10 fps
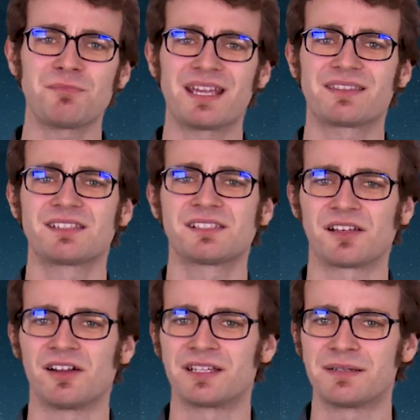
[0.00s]
make the
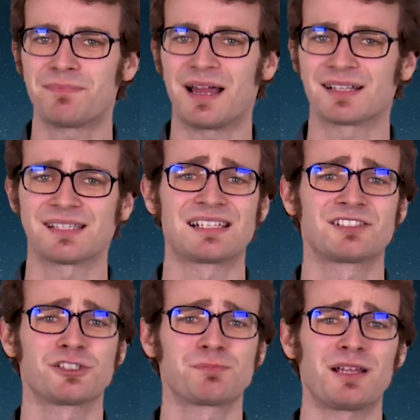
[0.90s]
desired impact, as
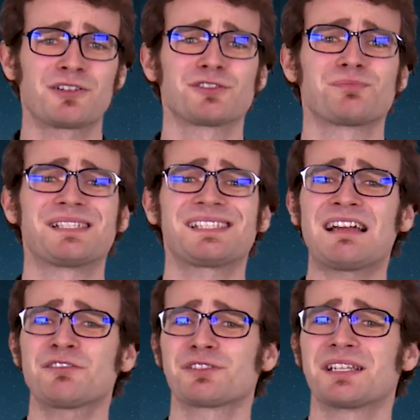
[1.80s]
Los Blancos missed
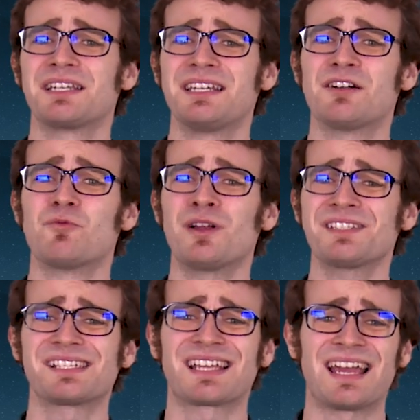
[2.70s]
out on La Liga
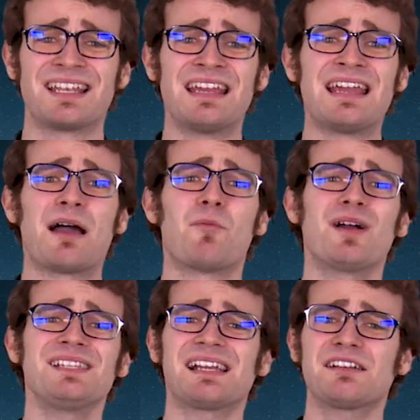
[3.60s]
once again and
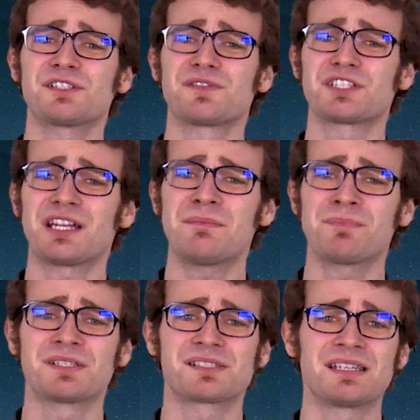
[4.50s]
went out of the
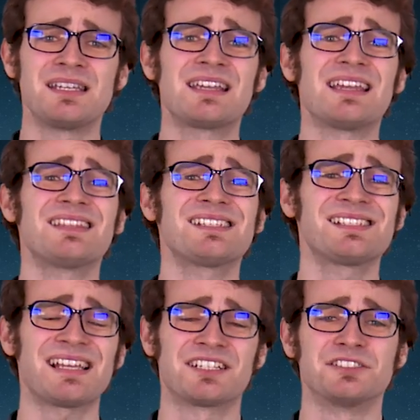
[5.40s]
Champions League in the
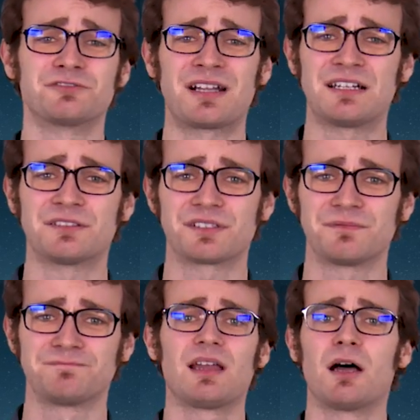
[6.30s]
second round.
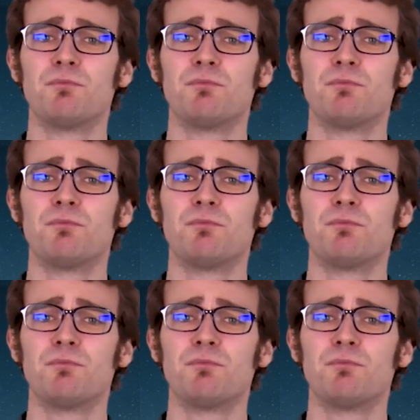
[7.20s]
A